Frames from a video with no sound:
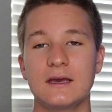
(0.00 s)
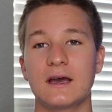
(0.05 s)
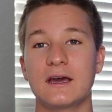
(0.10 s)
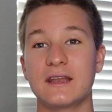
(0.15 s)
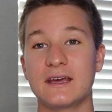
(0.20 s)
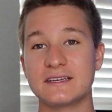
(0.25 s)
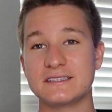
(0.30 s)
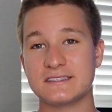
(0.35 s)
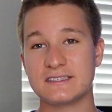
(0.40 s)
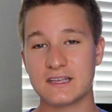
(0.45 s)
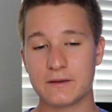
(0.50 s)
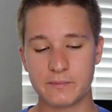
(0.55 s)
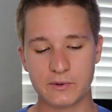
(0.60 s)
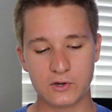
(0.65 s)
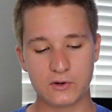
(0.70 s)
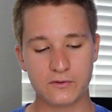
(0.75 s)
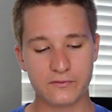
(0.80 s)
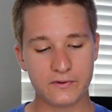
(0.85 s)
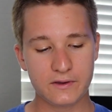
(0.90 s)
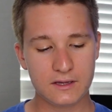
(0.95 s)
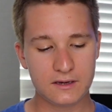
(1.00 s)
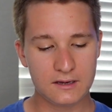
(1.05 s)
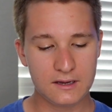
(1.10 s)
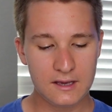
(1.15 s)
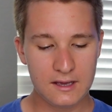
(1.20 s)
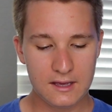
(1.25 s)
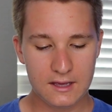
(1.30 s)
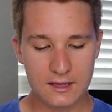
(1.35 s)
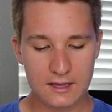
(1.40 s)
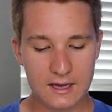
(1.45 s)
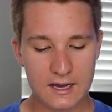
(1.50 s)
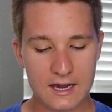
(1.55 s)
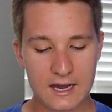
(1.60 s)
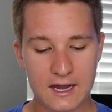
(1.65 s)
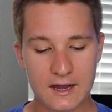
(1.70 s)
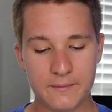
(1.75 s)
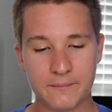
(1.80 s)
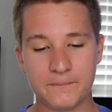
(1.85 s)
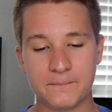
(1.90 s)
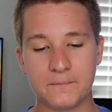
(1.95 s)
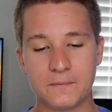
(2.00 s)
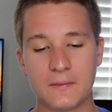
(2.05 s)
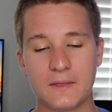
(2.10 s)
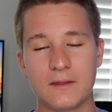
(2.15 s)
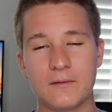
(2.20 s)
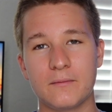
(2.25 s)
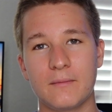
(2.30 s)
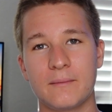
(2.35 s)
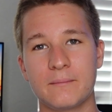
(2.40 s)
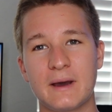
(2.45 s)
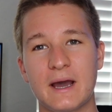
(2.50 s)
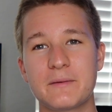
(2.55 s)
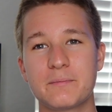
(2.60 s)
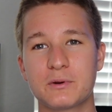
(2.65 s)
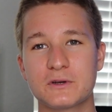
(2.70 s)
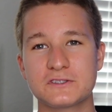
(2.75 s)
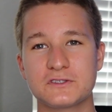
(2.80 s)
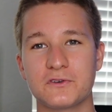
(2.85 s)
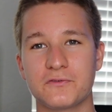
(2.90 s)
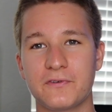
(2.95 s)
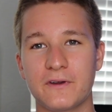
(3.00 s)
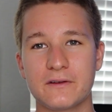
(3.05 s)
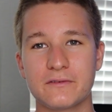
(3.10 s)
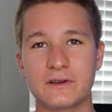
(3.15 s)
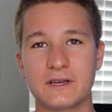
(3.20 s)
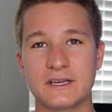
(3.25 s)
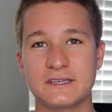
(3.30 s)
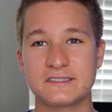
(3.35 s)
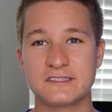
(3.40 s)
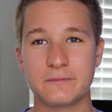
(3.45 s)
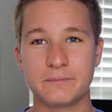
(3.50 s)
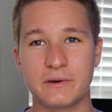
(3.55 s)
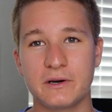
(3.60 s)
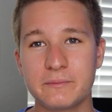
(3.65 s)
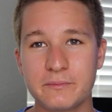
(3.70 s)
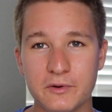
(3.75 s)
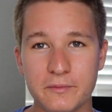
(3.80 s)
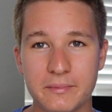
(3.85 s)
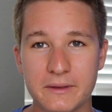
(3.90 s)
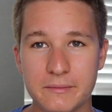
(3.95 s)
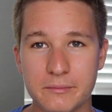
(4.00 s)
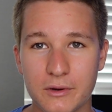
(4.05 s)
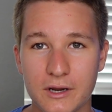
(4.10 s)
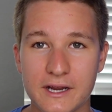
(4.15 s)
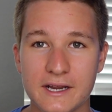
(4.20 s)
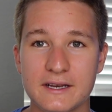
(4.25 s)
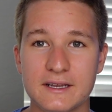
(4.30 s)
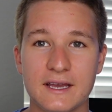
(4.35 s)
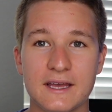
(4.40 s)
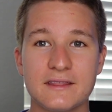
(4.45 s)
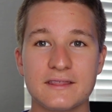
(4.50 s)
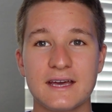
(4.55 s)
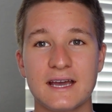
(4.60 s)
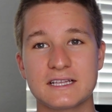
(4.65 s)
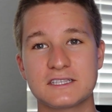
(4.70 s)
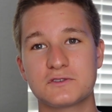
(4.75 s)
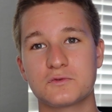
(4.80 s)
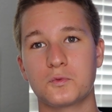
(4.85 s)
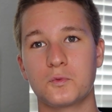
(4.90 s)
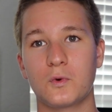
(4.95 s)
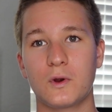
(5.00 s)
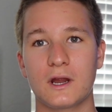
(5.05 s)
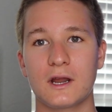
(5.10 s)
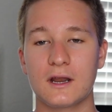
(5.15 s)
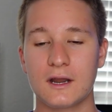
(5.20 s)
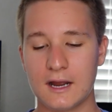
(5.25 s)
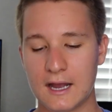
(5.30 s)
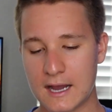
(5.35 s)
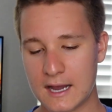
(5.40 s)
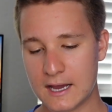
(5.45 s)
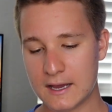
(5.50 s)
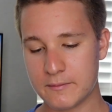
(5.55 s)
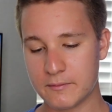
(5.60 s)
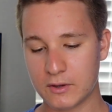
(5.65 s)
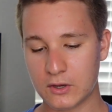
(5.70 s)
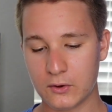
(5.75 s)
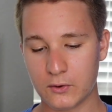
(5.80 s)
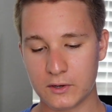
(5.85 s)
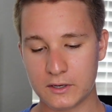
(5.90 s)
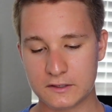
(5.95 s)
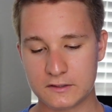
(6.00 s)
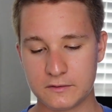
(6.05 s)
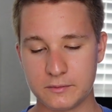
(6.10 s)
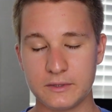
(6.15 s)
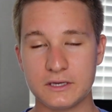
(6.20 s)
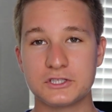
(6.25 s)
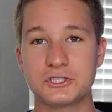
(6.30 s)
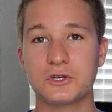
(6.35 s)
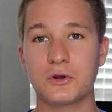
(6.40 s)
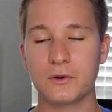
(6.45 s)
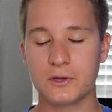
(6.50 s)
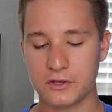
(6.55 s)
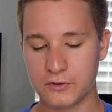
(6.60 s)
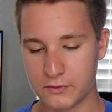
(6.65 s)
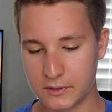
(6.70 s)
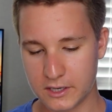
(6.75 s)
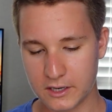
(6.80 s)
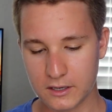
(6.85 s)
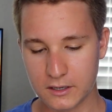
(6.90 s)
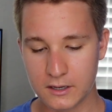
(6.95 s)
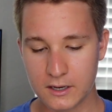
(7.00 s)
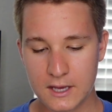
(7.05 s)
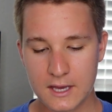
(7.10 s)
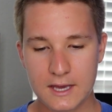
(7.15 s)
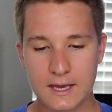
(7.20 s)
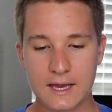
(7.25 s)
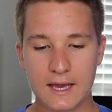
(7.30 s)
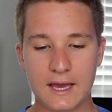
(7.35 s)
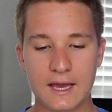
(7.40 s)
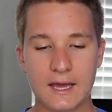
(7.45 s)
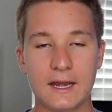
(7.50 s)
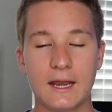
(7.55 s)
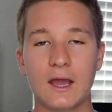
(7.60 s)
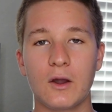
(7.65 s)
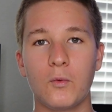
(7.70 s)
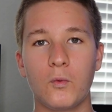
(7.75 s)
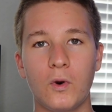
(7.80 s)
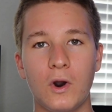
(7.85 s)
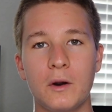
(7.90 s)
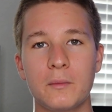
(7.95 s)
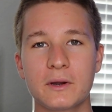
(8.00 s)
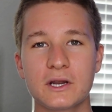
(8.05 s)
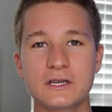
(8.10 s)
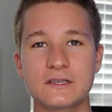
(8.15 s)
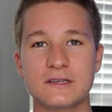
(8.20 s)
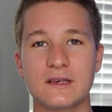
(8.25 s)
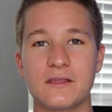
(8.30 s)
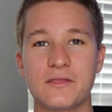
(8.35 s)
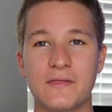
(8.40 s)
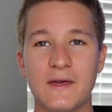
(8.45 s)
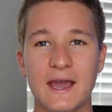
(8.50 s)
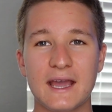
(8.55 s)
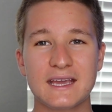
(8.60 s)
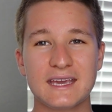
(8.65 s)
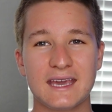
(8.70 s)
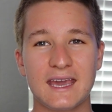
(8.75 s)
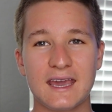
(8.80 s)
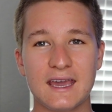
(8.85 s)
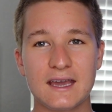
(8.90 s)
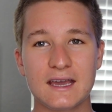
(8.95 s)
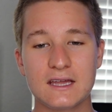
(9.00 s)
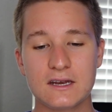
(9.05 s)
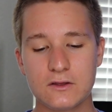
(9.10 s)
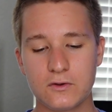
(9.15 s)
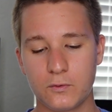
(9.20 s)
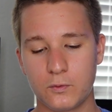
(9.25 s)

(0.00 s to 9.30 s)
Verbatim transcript: a nice dip out of it. Um, my personal favorite is the Bumblebee brand, and that's where I'm going to be showing you here. And at Walmart, that can